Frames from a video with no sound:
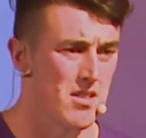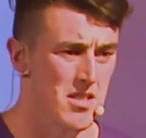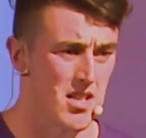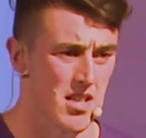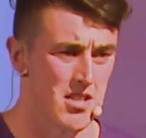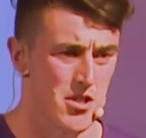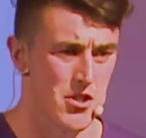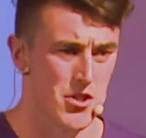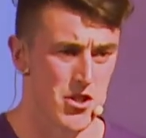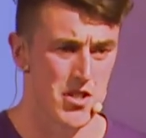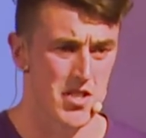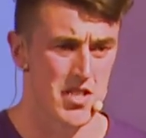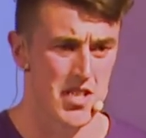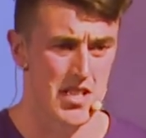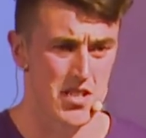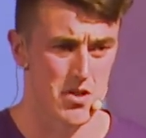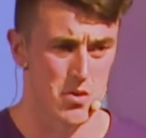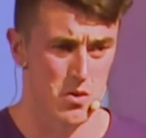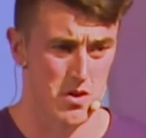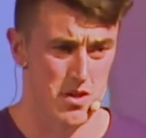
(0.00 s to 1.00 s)
to introduce
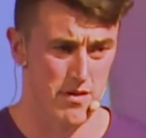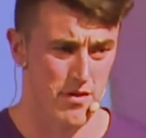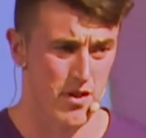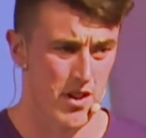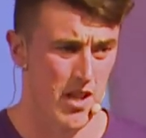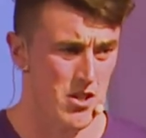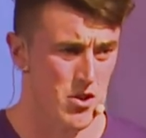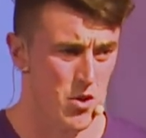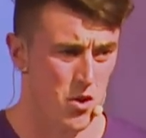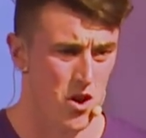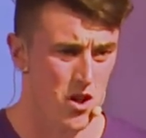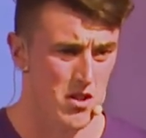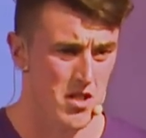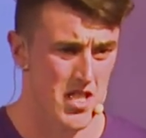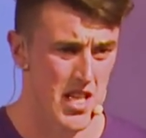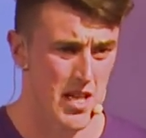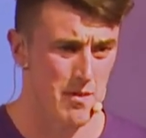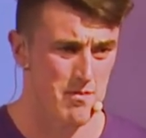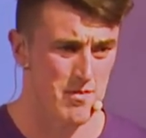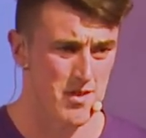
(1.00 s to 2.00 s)
these sorts of financial
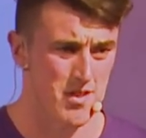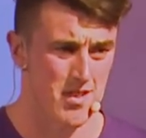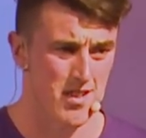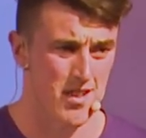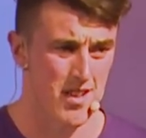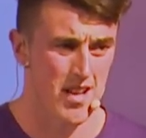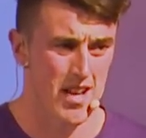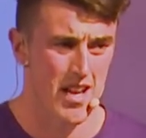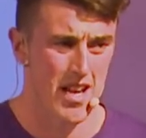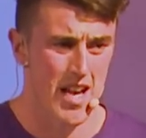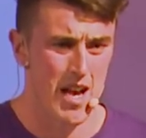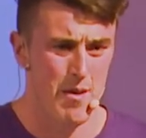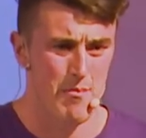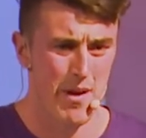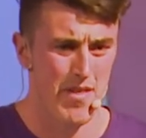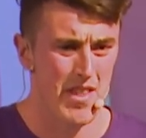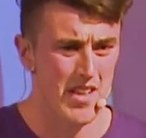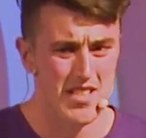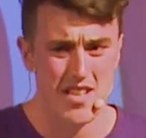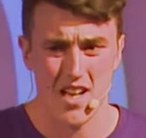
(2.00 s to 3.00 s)
concepts.
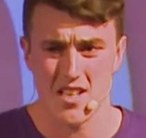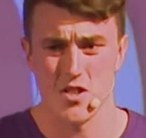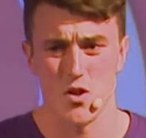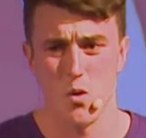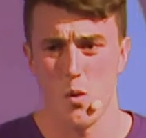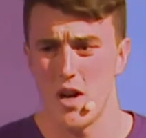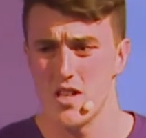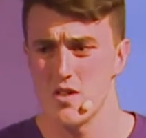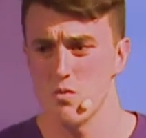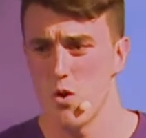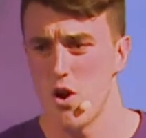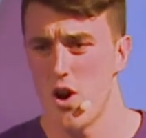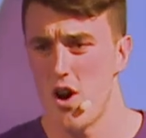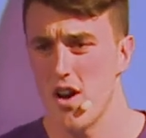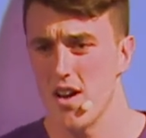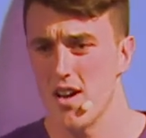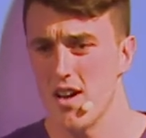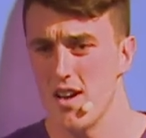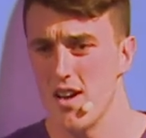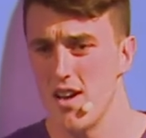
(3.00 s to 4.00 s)
But this doesn't always
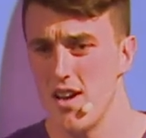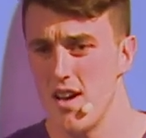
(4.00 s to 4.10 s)
work.